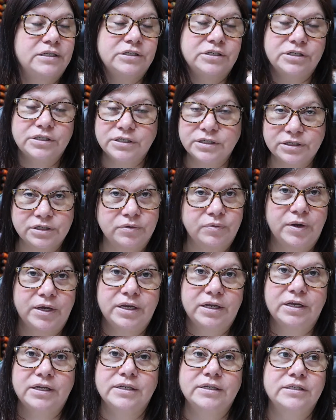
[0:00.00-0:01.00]
and she's still
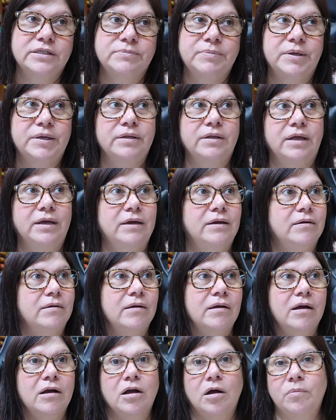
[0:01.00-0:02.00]
waiting, and it's been like
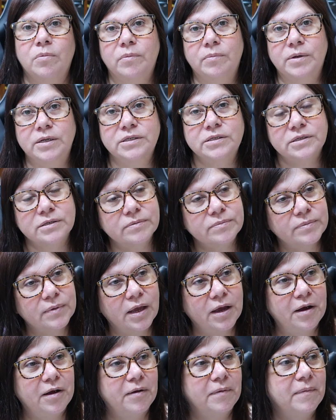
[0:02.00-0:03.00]
a couple months.
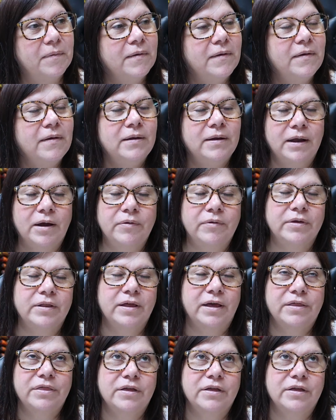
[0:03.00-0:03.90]
Not really.